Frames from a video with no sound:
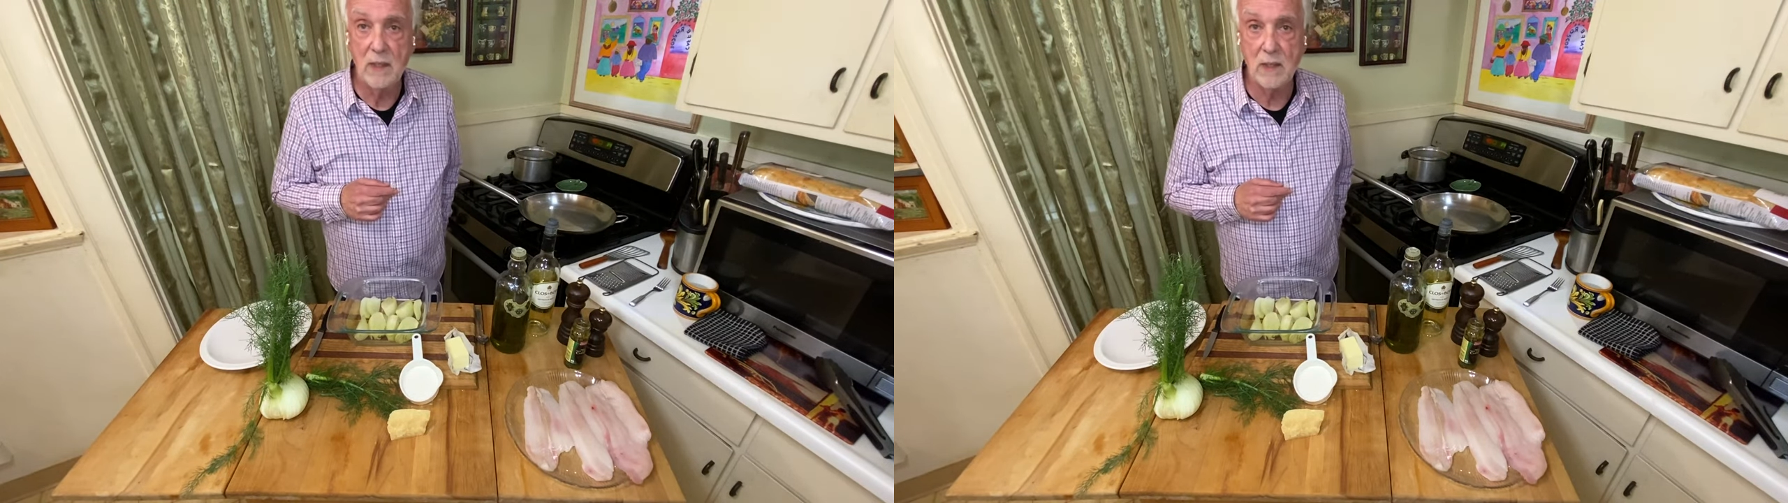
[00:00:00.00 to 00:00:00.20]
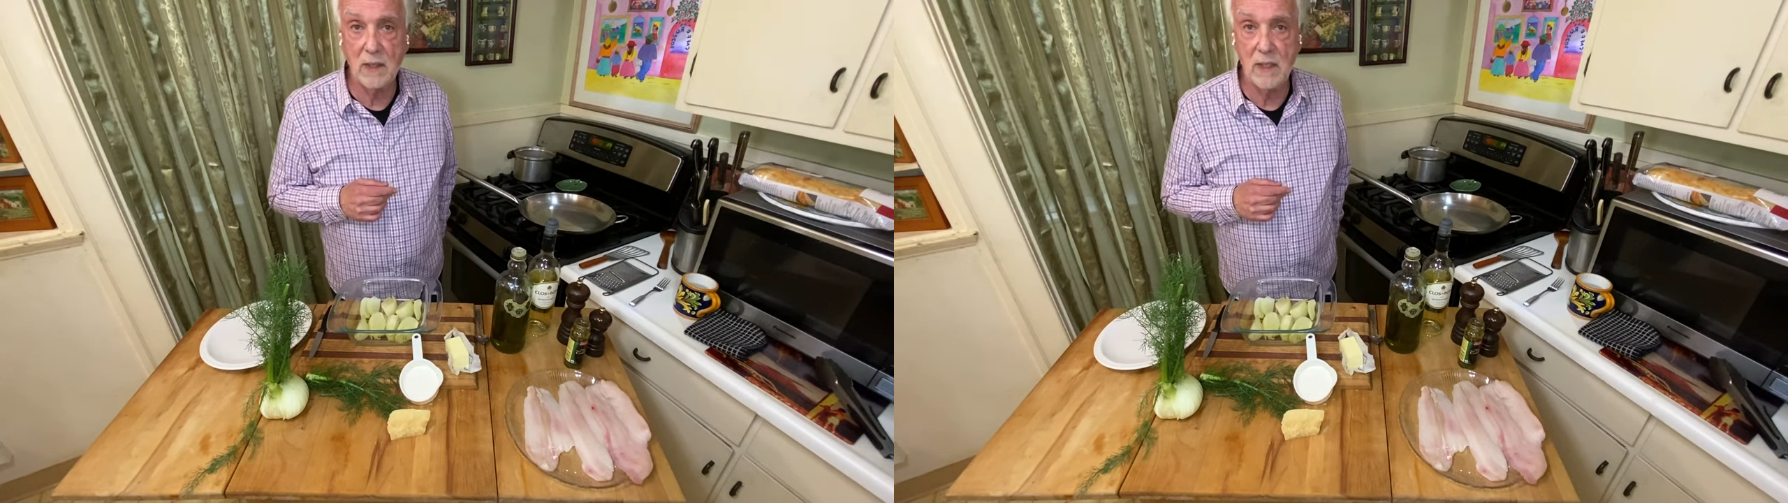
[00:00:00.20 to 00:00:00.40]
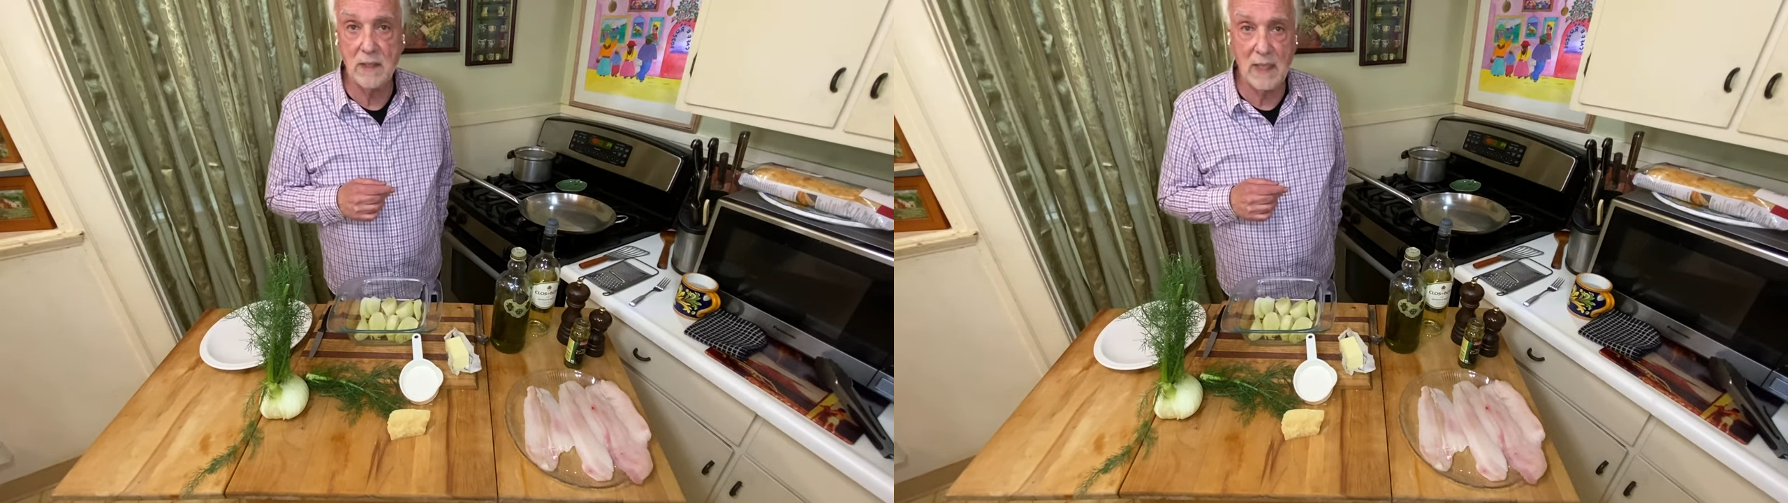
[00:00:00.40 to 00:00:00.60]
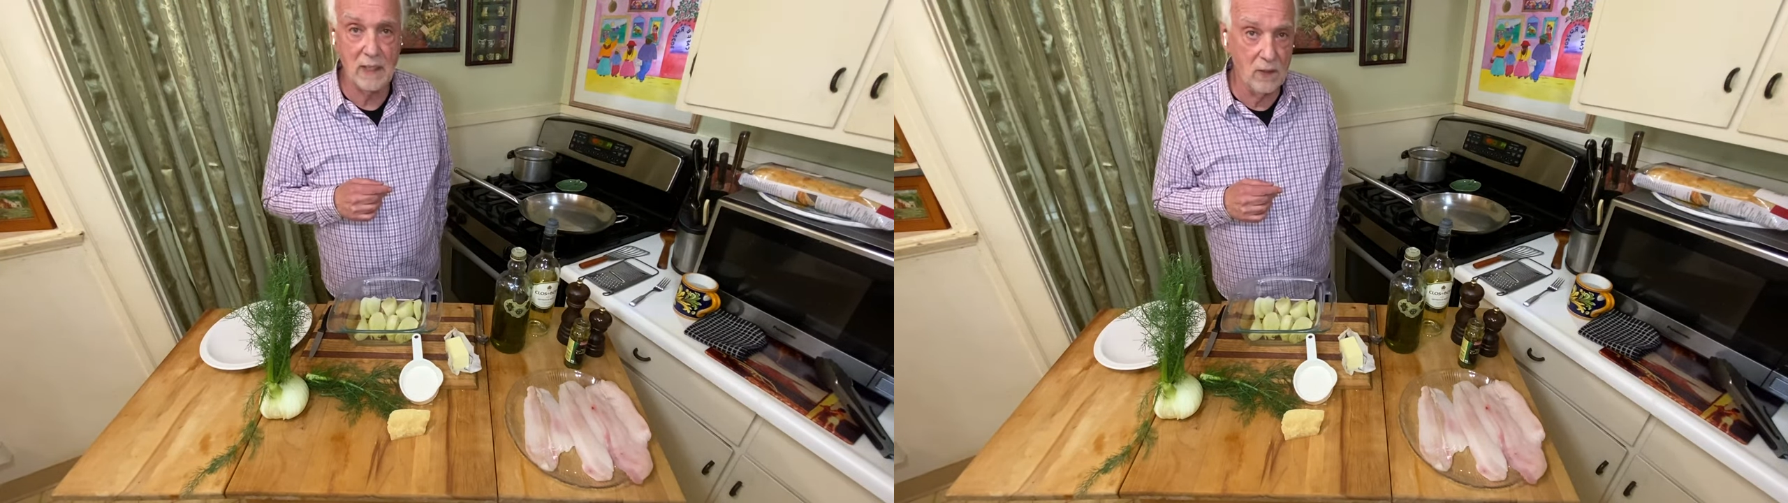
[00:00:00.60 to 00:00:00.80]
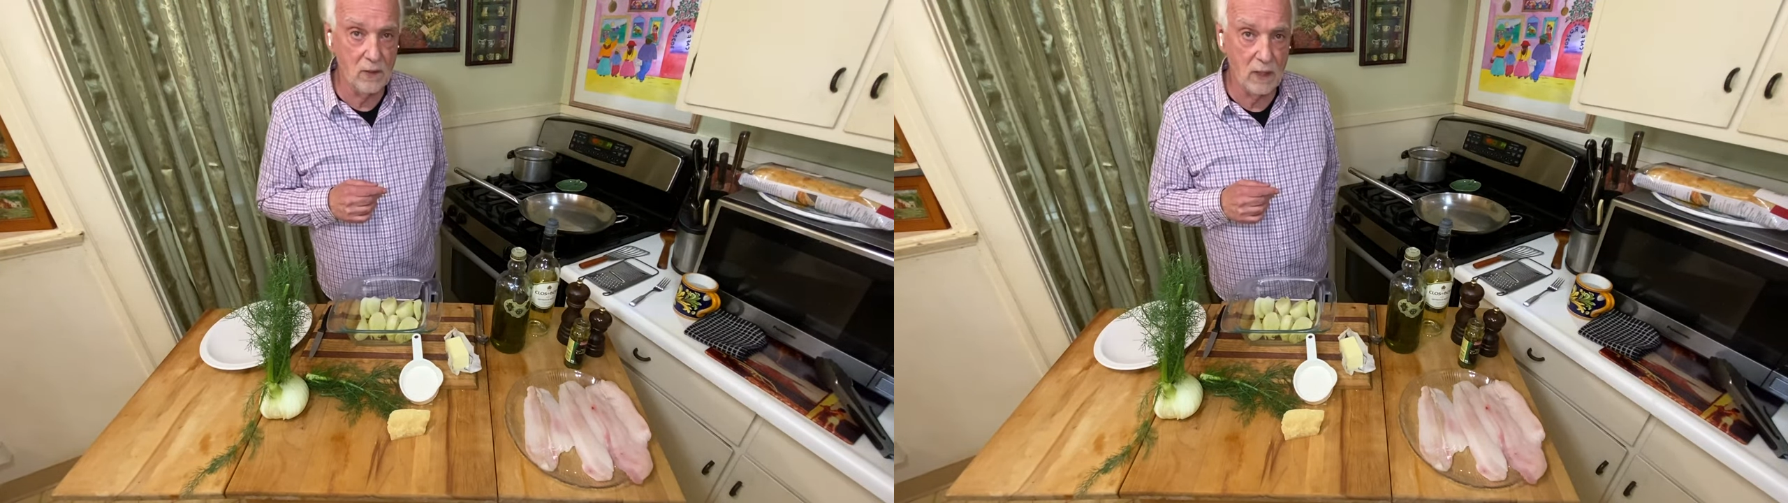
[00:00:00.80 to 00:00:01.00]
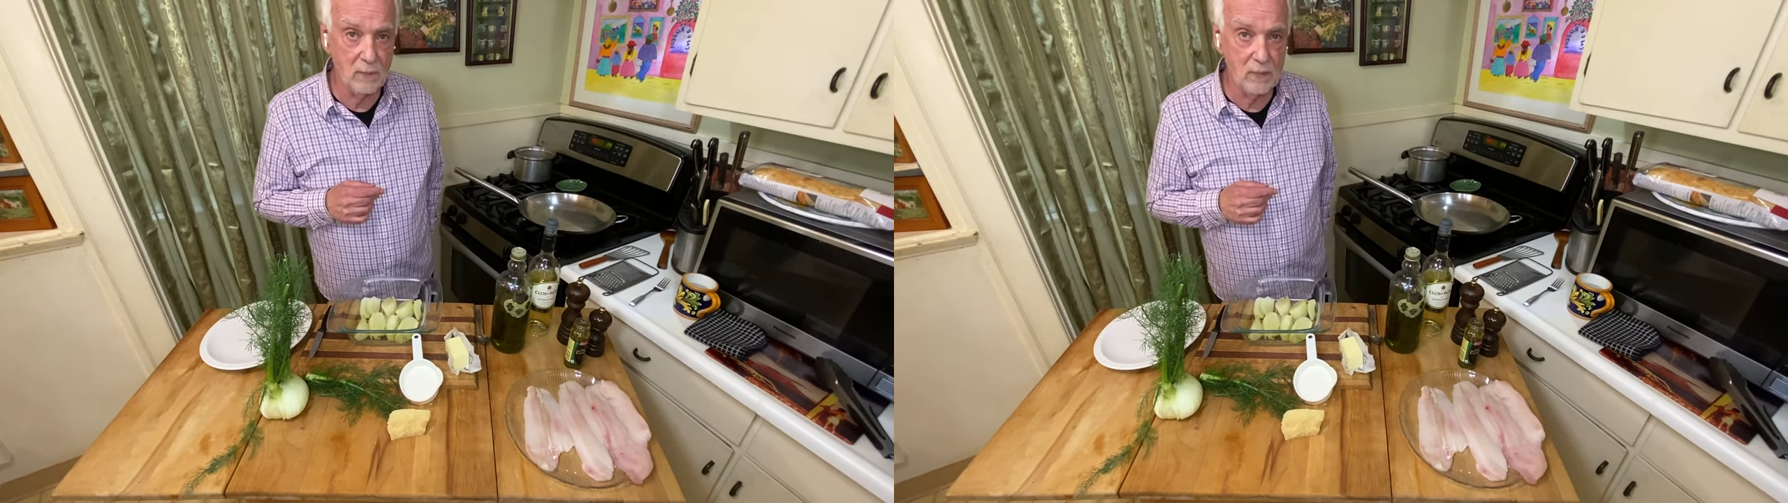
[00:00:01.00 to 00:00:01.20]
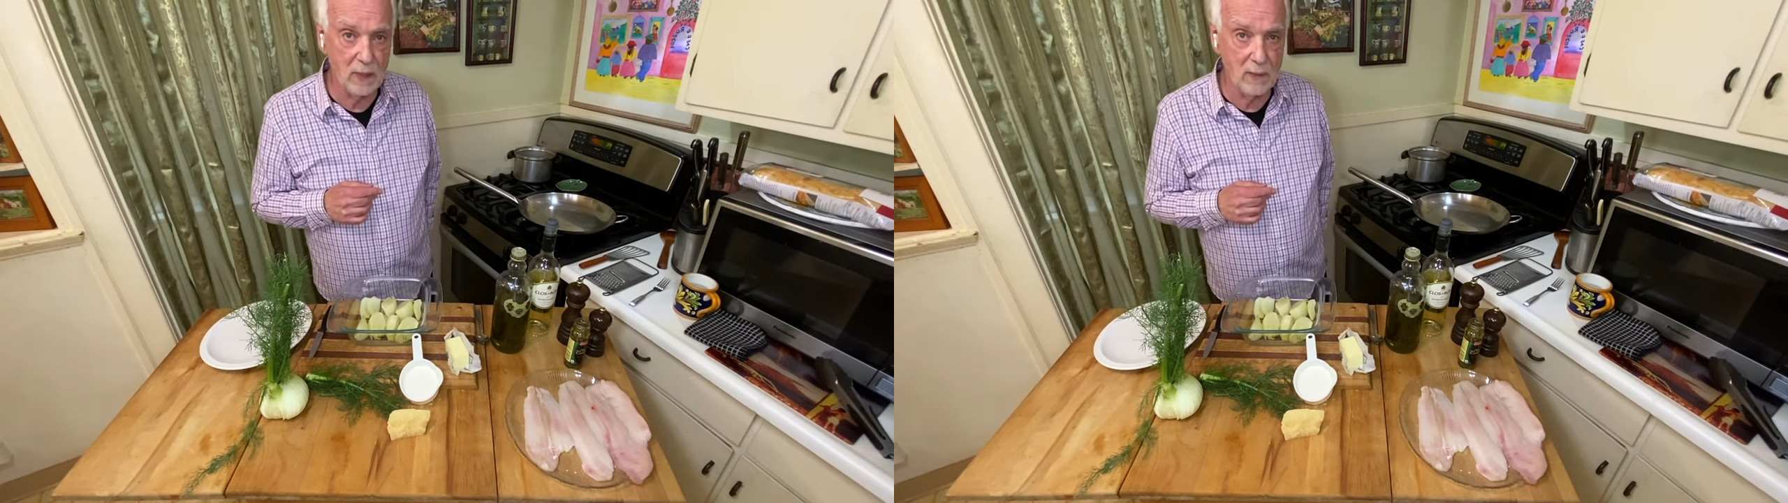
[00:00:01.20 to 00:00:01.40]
So let's get going. Let,